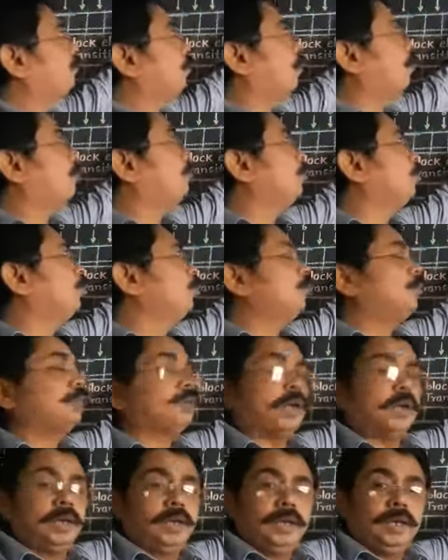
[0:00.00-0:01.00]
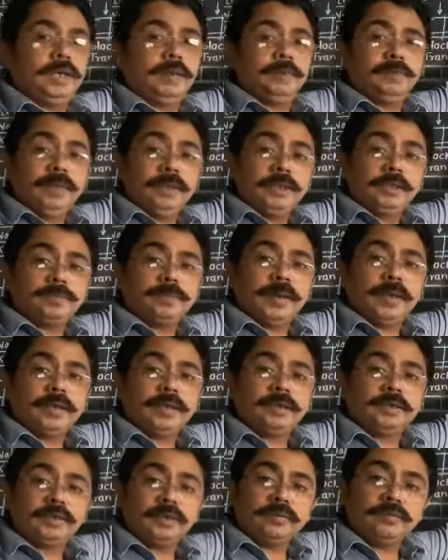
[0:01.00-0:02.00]
from group 13, please pay
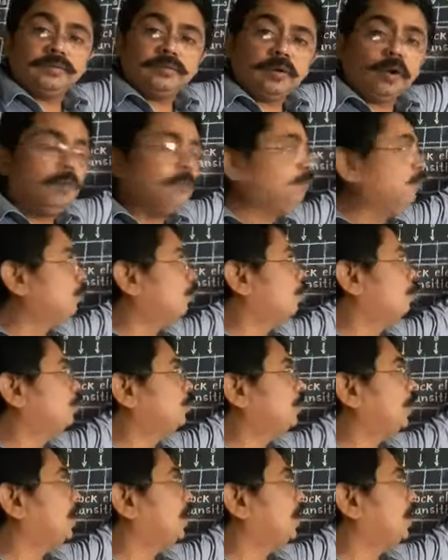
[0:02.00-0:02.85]
attention, from group